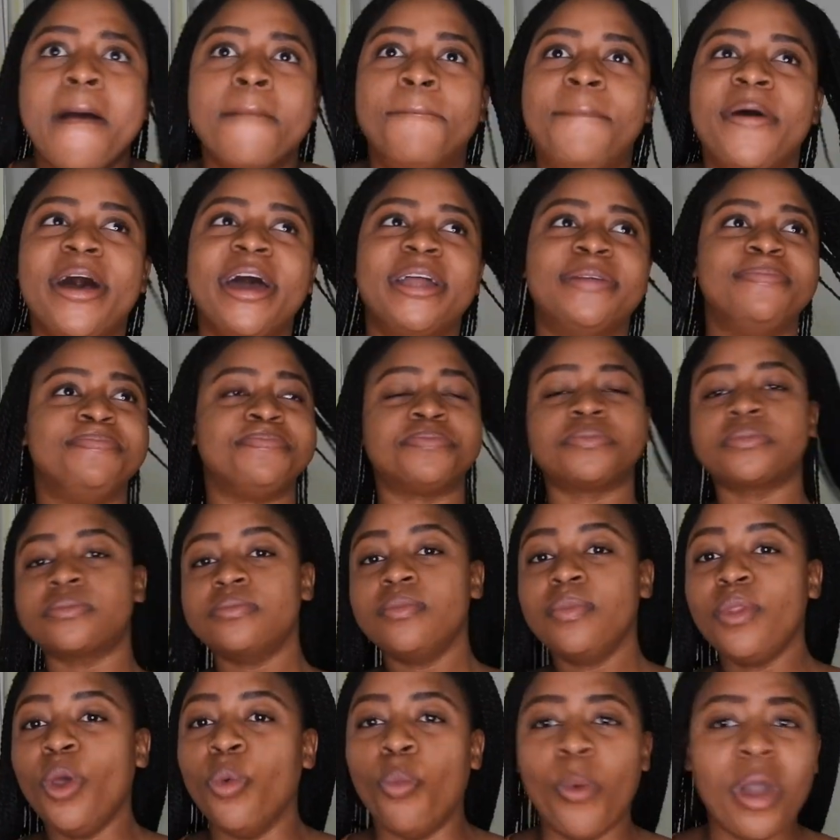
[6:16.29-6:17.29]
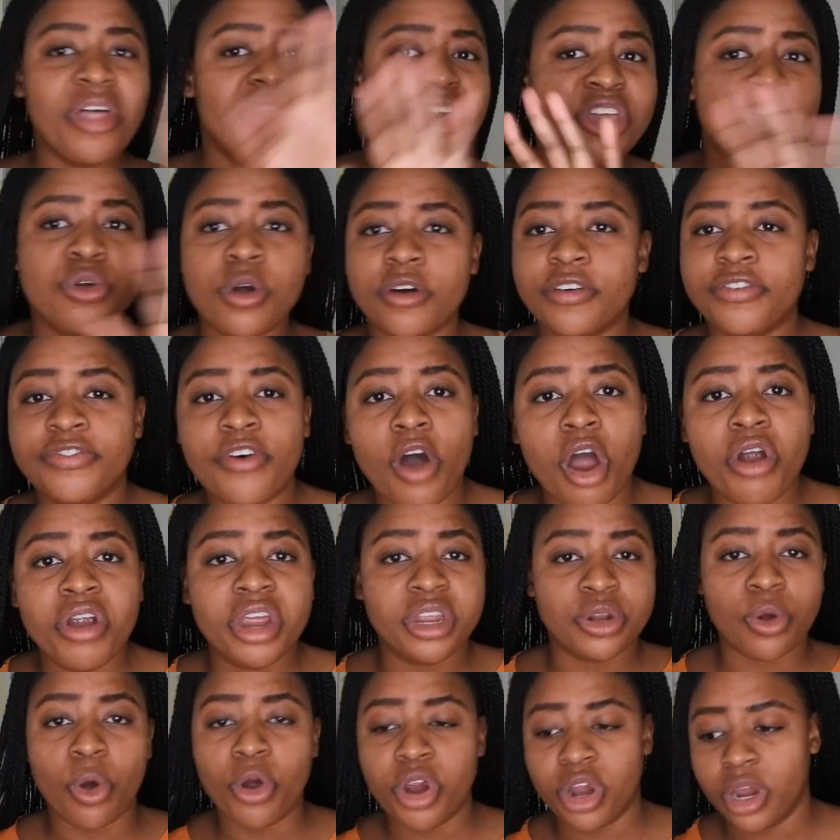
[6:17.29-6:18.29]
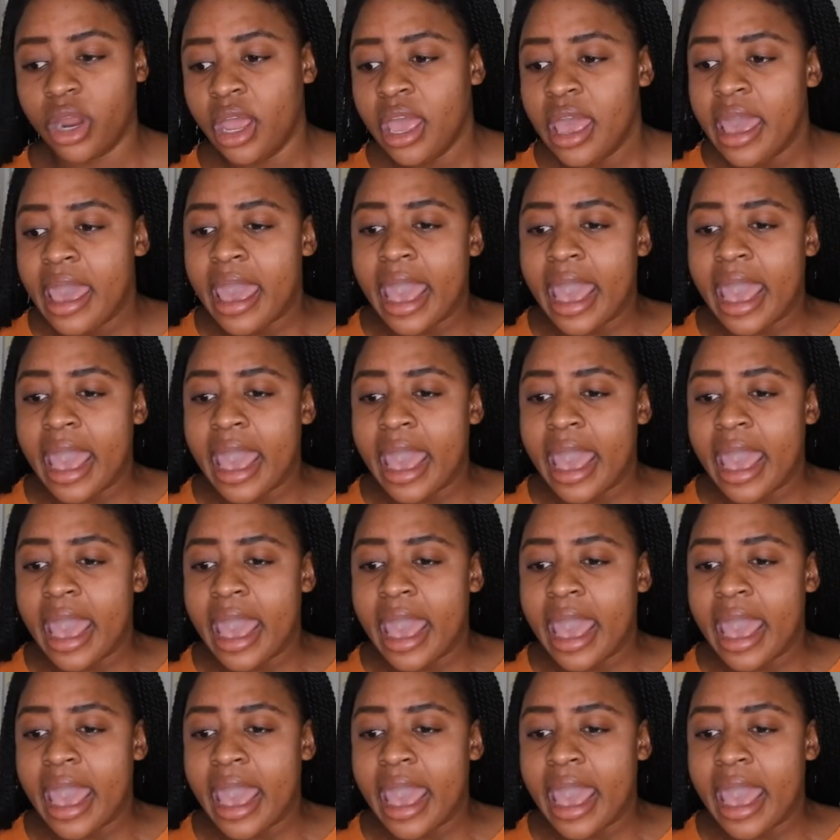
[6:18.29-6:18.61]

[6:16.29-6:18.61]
But whether you're foreign or